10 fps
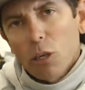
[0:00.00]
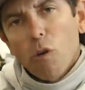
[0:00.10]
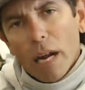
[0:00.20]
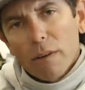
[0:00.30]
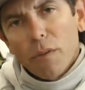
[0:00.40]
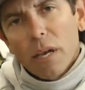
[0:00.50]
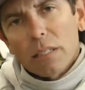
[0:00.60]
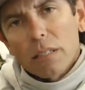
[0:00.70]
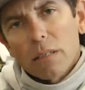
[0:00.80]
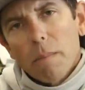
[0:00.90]
you ready for
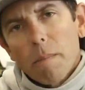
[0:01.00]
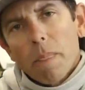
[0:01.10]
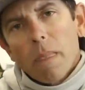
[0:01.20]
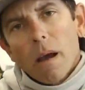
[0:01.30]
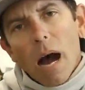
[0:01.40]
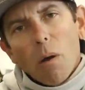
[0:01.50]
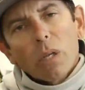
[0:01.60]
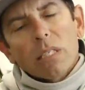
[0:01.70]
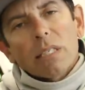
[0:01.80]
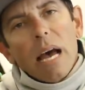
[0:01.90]
this? I
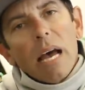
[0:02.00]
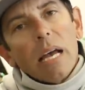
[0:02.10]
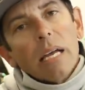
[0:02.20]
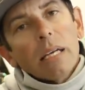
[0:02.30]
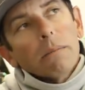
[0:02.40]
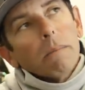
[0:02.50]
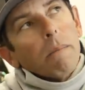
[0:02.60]
would say